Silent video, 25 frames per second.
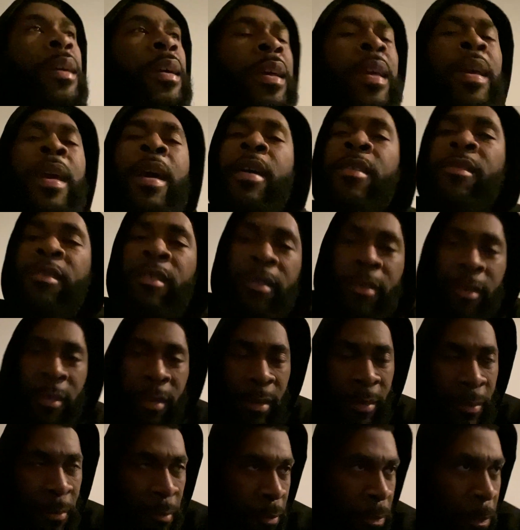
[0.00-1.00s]
he has the
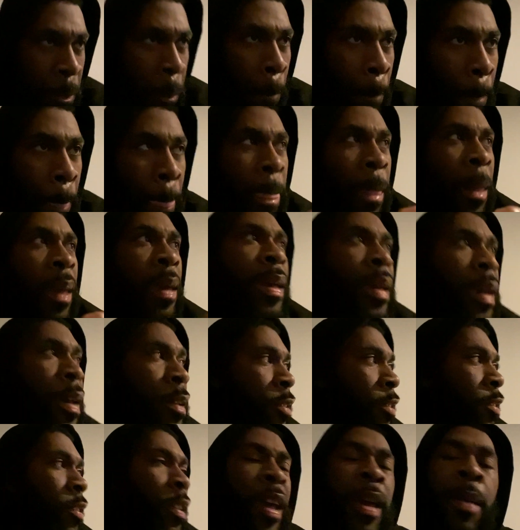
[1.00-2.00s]

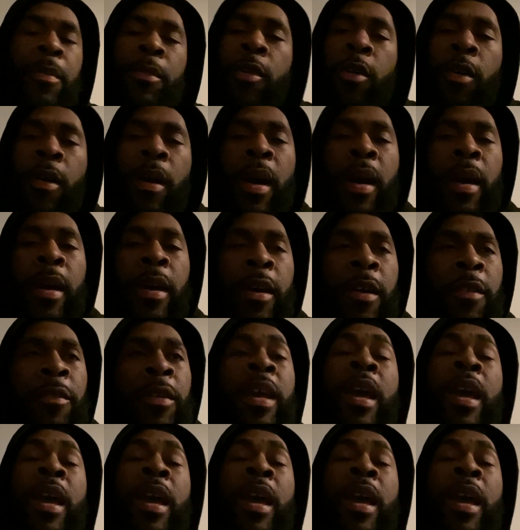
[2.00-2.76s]
same car I have.